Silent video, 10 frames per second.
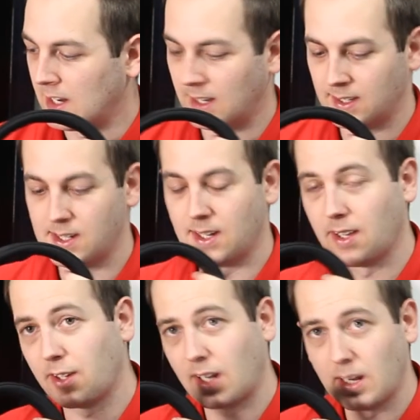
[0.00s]
Now there's
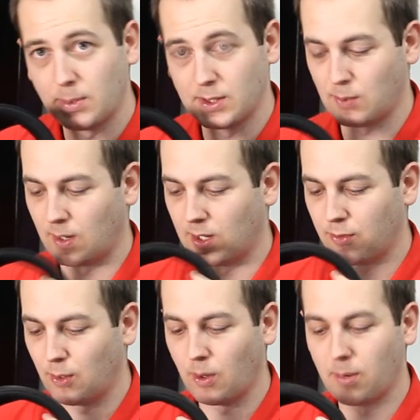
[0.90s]
another cable as well
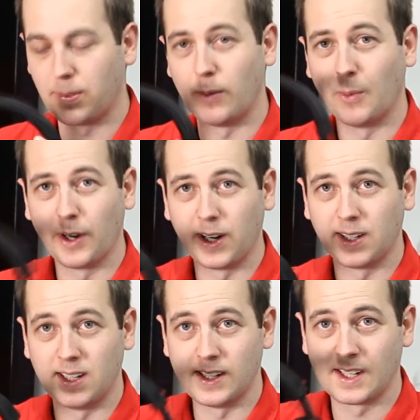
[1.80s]
if you want to be
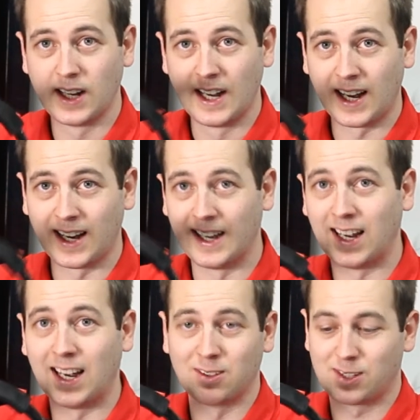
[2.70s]
wearing these
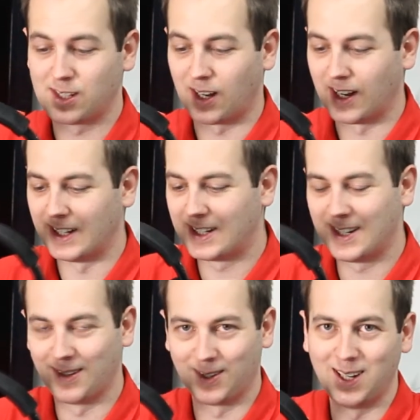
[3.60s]
outside,
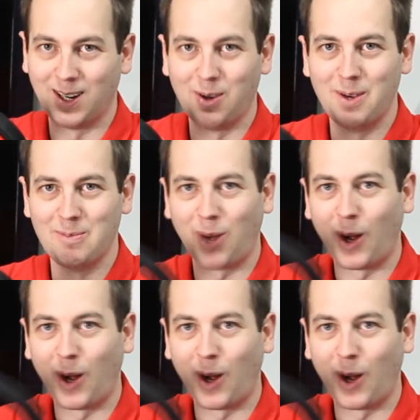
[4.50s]
or, you know, in